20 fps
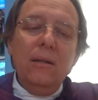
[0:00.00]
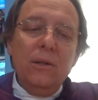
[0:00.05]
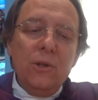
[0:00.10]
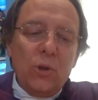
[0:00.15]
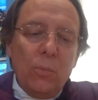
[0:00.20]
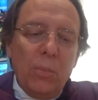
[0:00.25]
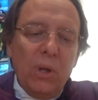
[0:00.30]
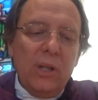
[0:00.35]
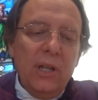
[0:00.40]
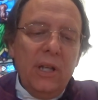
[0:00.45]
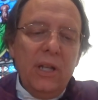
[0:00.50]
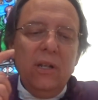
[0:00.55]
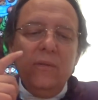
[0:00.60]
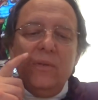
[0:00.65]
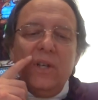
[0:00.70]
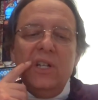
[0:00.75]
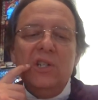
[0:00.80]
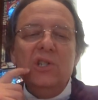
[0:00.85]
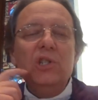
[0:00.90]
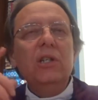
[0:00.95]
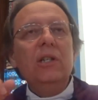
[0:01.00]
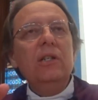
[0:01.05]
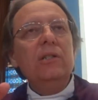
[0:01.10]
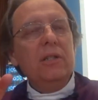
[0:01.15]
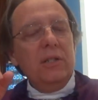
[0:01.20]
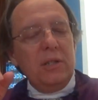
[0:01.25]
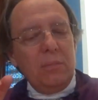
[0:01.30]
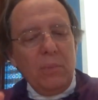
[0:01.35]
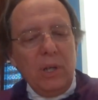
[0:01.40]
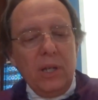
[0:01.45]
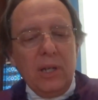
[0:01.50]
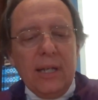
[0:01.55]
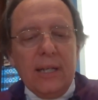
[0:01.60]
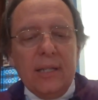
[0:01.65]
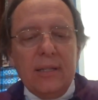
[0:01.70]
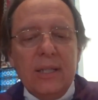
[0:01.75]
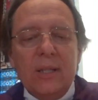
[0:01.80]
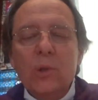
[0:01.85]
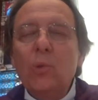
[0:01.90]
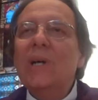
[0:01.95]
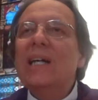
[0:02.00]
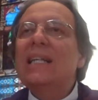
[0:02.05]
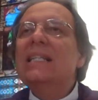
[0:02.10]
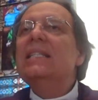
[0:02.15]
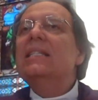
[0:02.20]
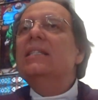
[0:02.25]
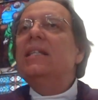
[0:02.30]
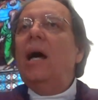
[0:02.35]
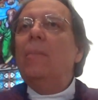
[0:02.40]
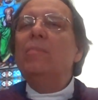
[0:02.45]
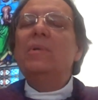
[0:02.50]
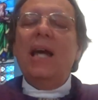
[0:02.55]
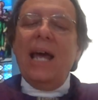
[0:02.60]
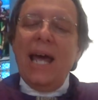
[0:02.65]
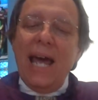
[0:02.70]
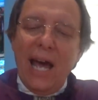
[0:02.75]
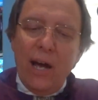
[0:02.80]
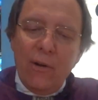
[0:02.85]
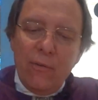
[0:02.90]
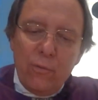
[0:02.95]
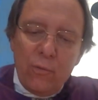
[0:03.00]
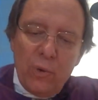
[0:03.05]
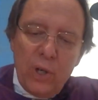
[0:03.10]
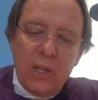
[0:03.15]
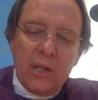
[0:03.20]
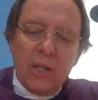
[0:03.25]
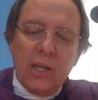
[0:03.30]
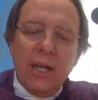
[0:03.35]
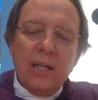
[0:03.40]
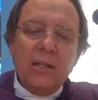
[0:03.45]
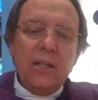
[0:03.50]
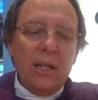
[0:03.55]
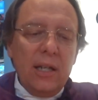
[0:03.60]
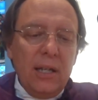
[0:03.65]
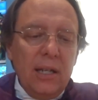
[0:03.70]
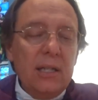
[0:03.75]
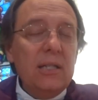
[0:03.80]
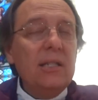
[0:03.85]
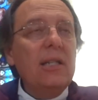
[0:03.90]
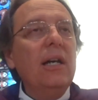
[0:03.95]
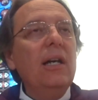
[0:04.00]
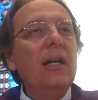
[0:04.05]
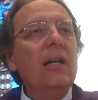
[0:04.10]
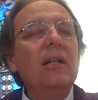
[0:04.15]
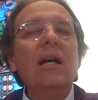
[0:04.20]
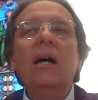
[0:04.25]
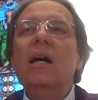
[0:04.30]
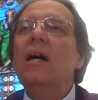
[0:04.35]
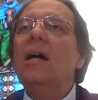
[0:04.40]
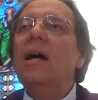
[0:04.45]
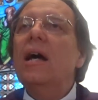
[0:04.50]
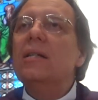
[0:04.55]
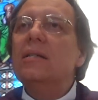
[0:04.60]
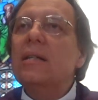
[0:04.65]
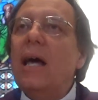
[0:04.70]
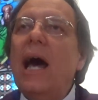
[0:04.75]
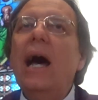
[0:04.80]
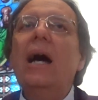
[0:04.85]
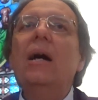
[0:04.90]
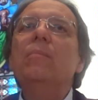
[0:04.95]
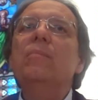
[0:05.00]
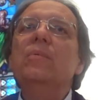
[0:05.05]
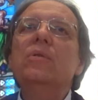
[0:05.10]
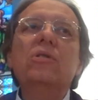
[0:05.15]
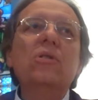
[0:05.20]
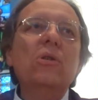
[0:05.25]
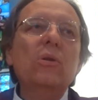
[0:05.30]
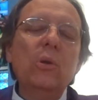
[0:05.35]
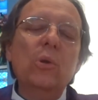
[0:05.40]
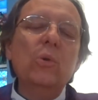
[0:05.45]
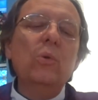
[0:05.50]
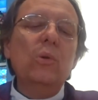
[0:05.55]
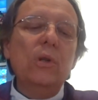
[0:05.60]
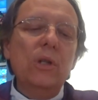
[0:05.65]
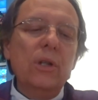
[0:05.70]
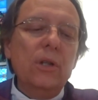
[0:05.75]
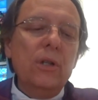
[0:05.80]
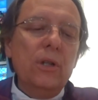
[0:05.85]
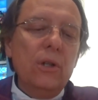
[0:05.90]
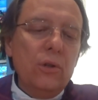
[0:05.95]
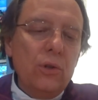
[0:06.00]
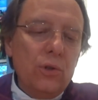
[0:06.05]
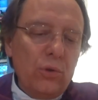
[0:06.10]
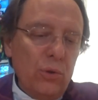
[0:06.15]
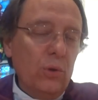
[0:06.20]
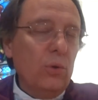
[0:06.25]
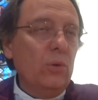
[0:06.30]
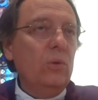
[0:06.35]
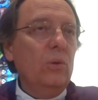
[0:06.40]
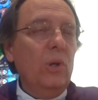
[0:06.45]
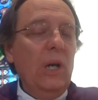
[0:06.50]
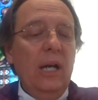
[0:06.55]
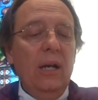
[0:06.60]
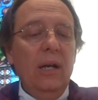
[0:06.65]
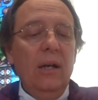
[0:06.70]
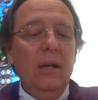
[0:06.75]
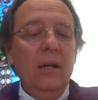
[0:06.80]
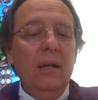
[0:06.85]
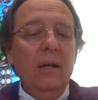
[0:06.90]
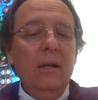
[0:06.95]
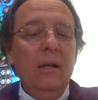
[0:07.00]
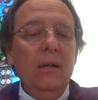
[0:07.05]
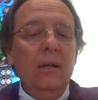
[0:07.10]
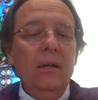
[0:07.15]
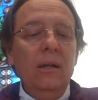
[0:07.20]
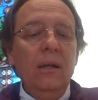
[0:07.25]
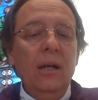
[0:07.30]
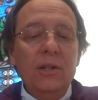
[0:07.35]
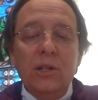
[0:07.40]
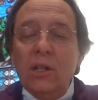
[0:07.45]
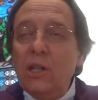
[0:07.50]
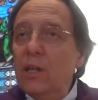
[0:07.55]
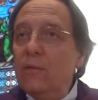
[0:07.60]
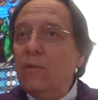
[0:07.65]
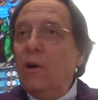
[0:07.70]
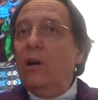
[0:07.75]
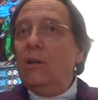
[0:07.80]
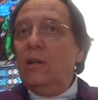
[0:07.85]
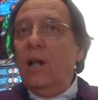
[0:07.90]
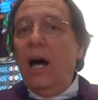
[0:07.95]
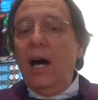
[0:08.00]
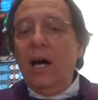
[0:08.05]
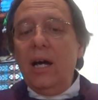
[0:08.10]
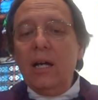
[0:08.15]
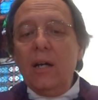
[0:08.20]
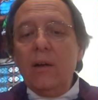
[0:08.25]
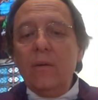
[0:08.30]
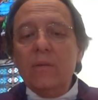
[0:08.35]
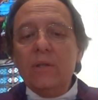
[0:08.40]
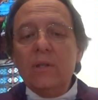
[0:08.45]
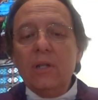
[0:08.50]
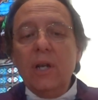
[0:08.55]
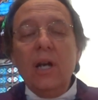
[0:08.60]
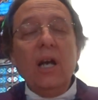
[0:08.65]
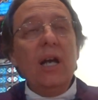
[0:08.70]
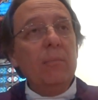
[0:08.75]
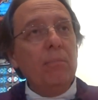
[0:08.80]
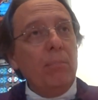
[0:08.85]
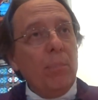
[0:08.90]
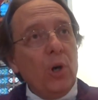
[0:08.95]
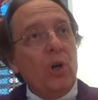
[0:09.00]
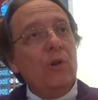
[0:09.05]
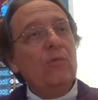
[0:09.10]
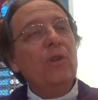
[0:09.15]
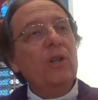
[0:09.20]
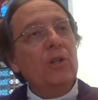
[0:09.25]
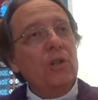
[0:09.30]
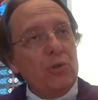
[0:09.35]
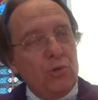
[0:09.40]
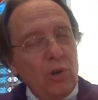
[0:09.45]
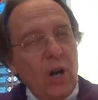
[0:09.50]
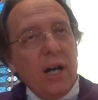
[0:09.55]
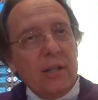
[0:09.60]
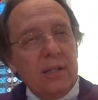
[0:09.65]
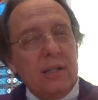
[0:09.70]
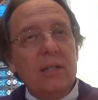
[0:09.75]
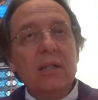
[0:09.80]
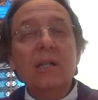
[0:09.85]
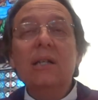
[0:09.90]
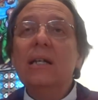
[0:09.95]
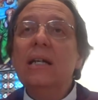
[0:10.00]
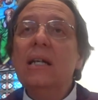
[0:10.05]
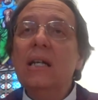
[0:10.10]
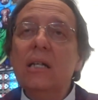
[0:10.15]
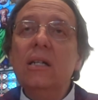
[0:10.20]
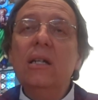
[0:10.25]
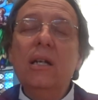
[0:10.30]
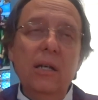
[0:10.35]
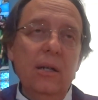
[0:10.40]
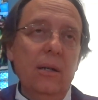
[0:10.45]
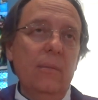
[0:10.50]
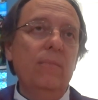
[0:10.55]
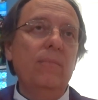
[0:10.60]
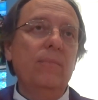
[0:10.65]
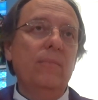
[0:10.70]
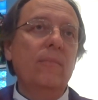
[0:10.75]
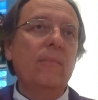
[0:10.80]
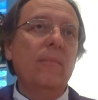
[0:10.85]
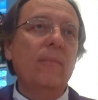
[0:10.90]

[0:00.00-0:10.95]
To believe in Jesus means to accept everything that he said as absolutely true, and to live our lives in perfect trust in him.